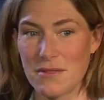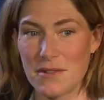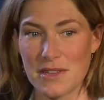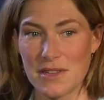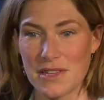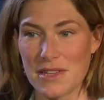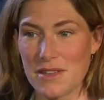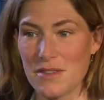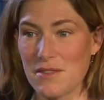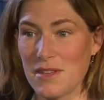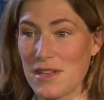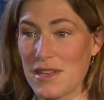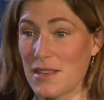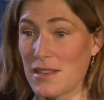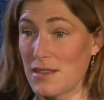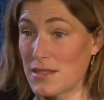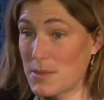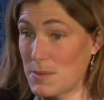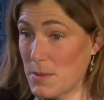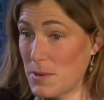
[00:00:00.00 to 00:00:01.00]
really unique
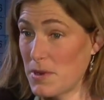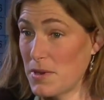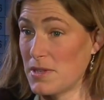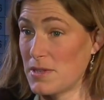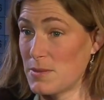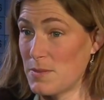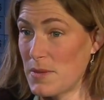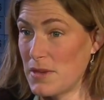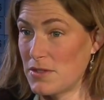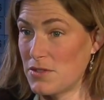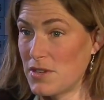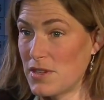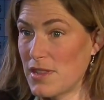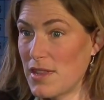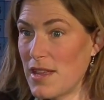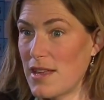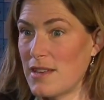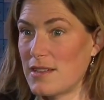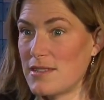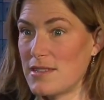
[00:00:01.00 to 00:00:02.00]
experience mentoring the
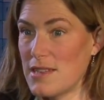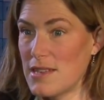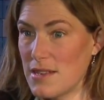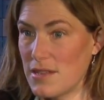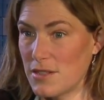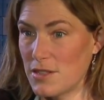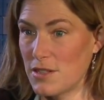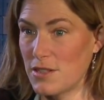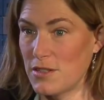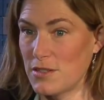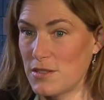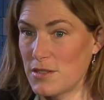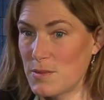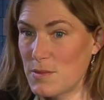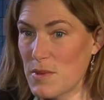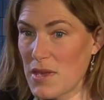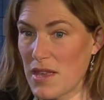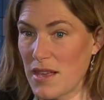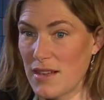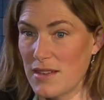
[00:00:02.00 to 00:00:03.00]
A S C interns
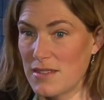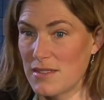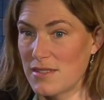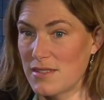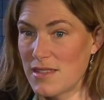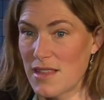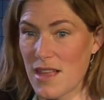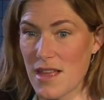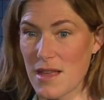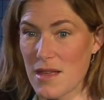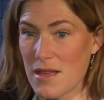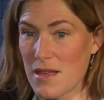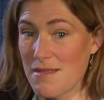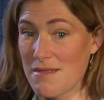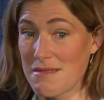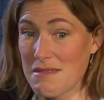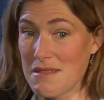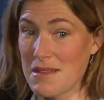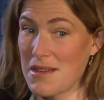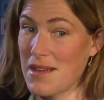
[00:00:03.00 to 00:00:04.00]
because they
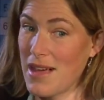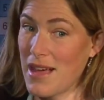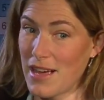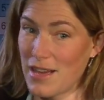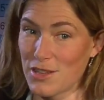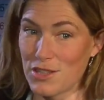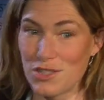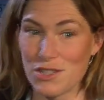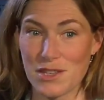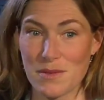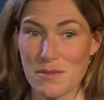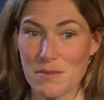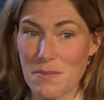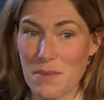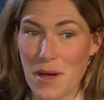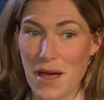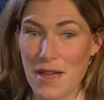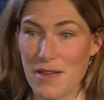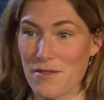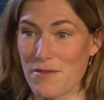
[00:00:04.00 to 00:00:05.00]
actually
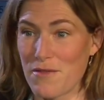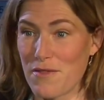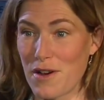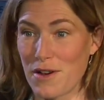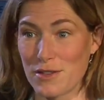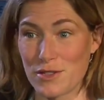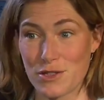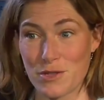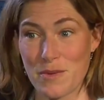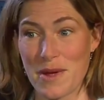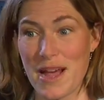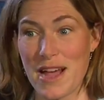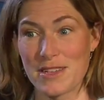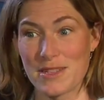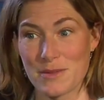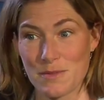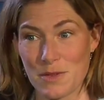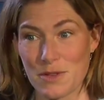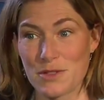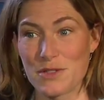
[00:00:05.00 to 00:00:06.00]
by and far
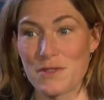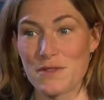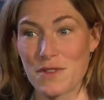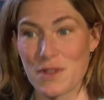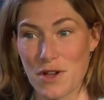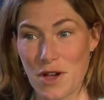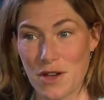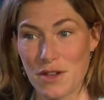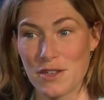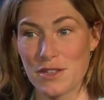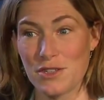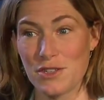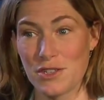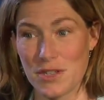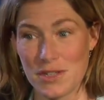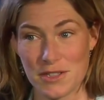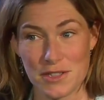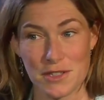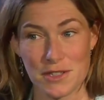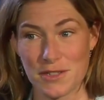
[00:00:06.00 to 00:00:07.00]
surpass most of the college
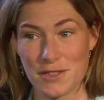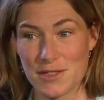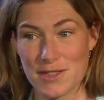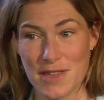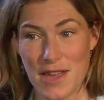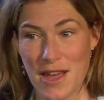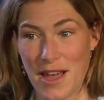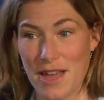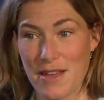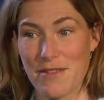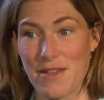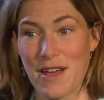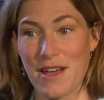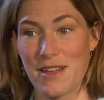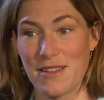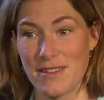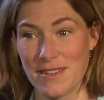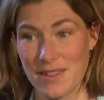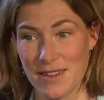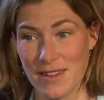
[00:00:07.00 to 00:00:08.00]
interns that I've had.